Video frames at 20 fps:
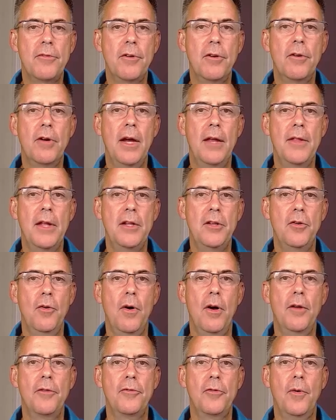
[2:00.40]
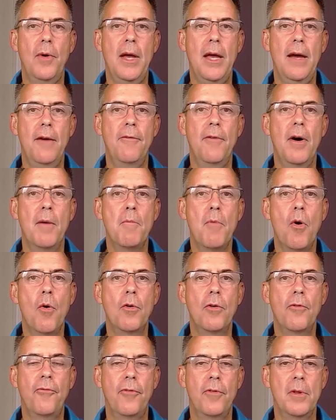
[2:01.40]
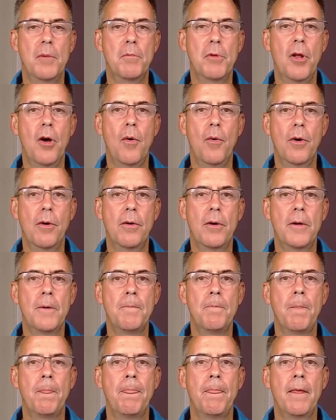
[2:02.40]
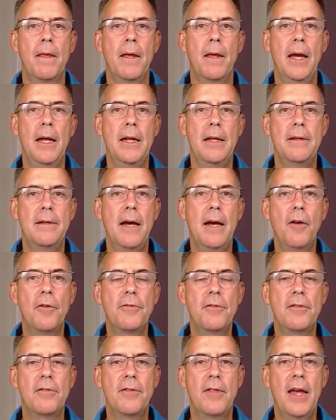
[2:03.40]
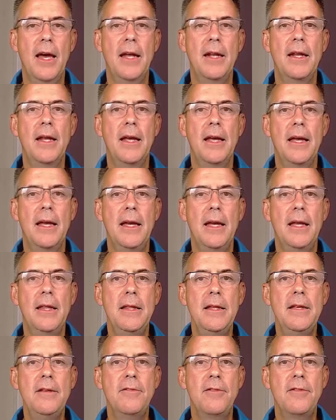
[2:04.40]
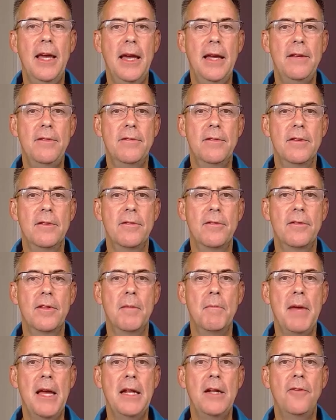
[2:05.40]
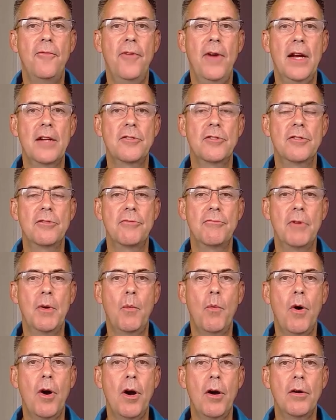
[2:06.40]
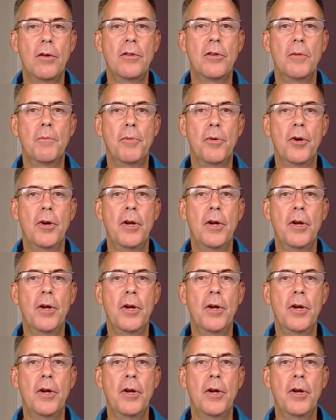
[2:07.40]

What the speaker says: and then you also have a motor for the blower. And it tells us that in these cases, the manufacturer is required to put a